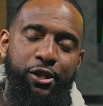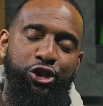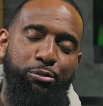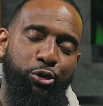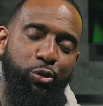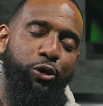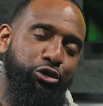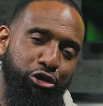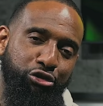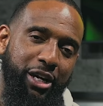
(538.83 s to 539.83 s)
It's your boy
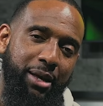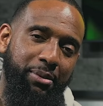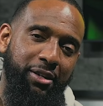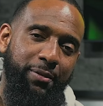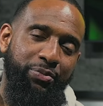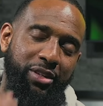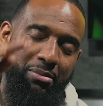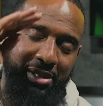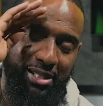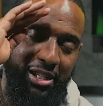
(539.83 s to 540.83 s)
Wall Street Trapper.
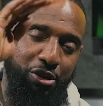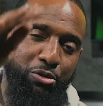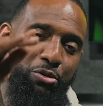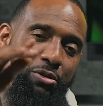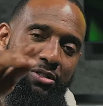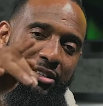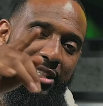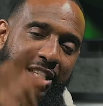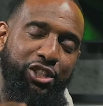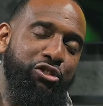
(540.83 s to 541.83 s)
See you in the